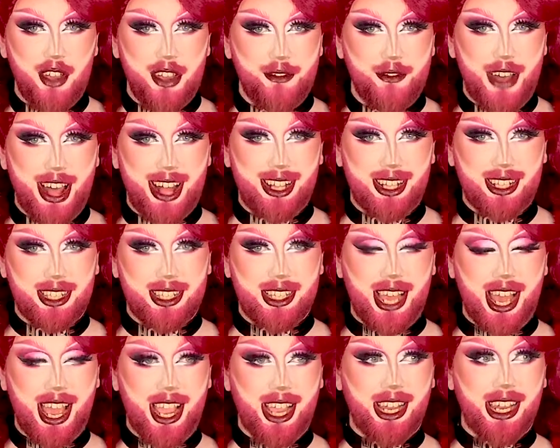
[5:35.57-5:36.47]

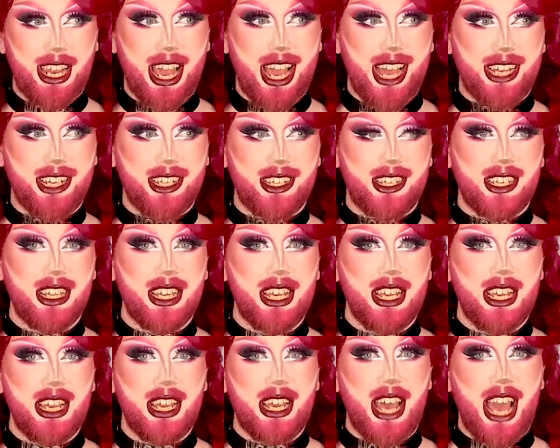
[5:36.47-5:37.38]
Valentine, and
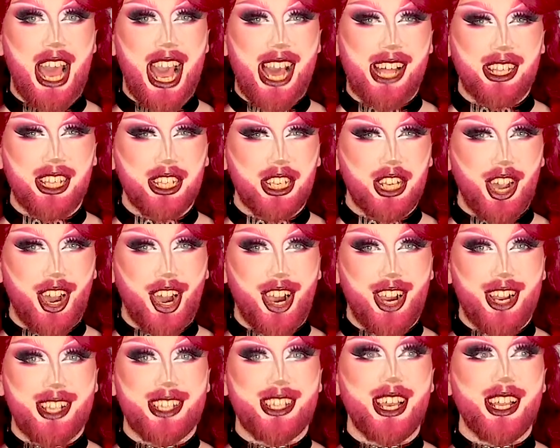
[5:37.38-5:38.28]
Alan
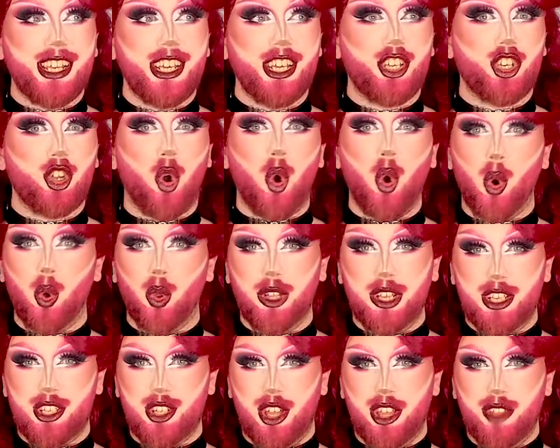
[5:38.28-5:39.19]
Carr said he
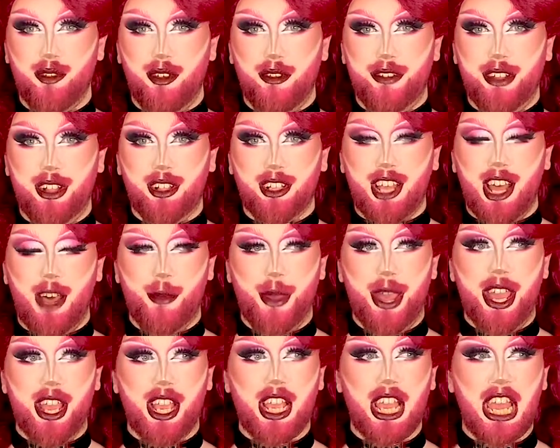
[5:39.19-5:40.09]
totally saw the reveal
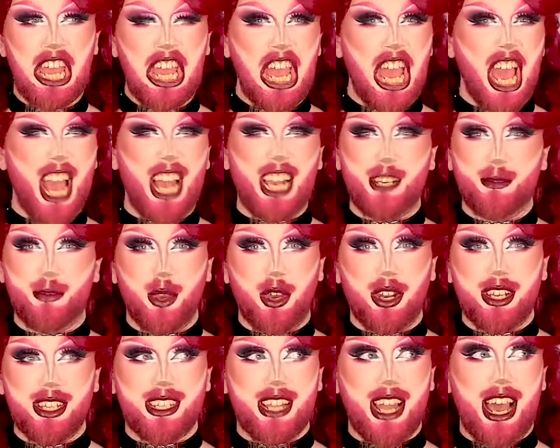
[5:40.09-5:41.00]
coming, and to be
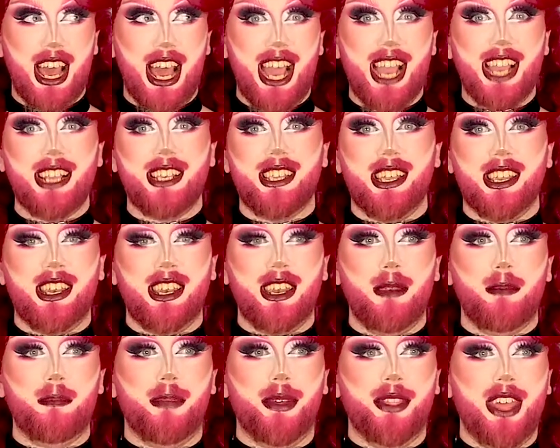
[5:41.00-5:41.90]
honest I
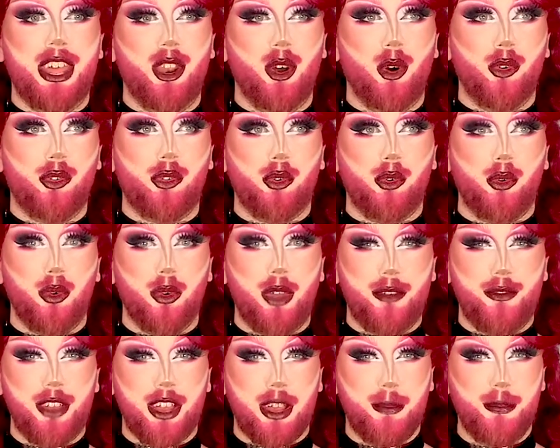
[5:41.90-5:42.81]
didn't, but then also
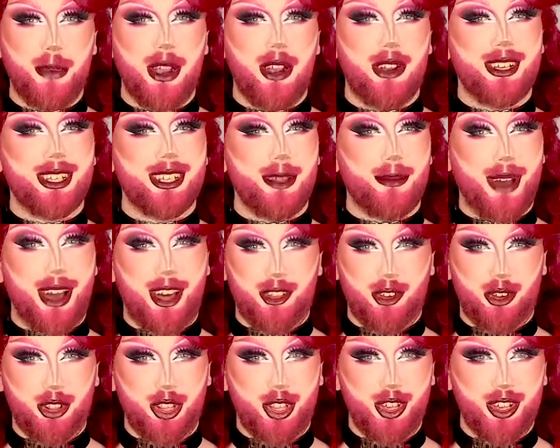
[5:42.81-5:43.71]
if you compare it to some
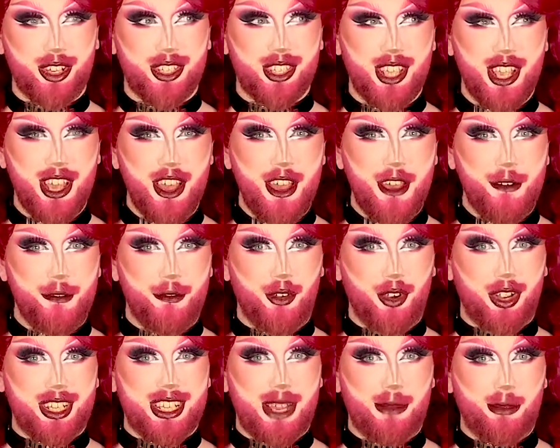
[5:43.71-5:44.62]
other looks, for
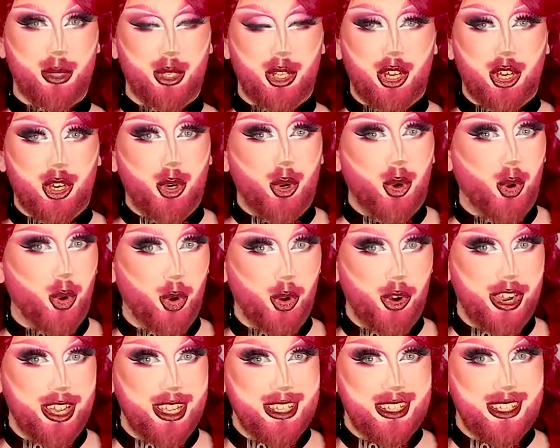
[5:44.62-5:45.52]
example
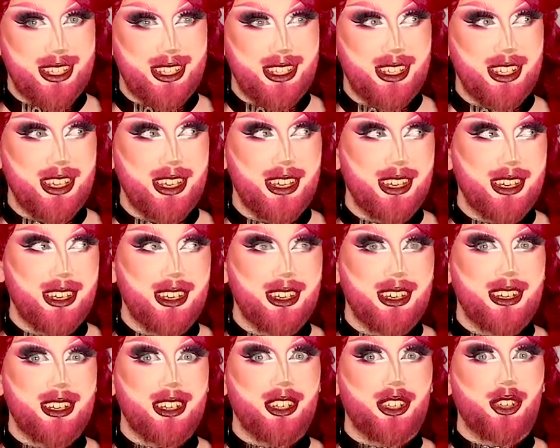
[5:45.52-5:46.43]
Ahora's,
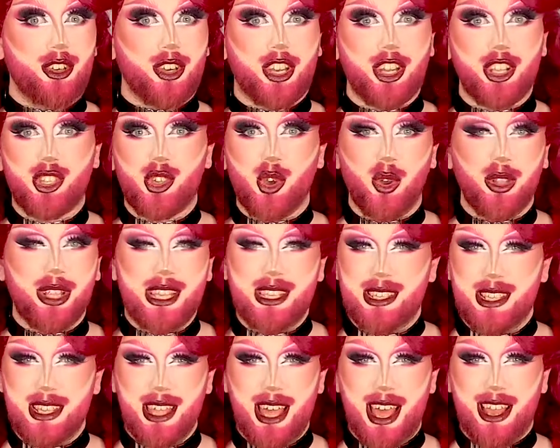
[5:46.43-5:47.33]
you could totally
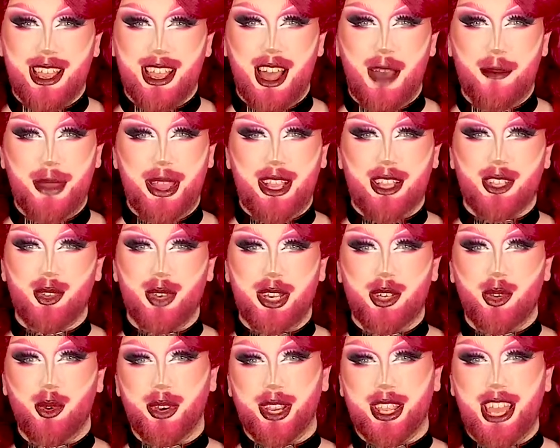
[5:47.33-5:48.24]
see that coming, so I
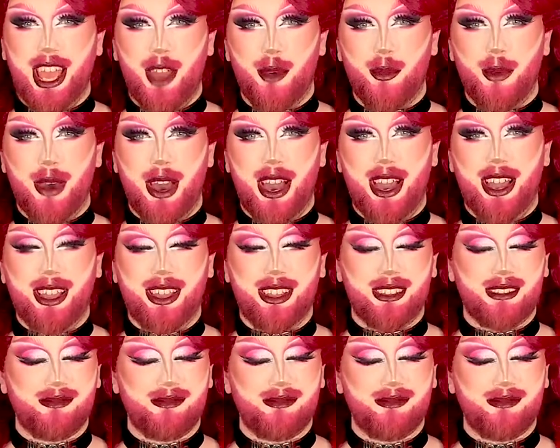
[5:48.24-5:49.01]
don't get why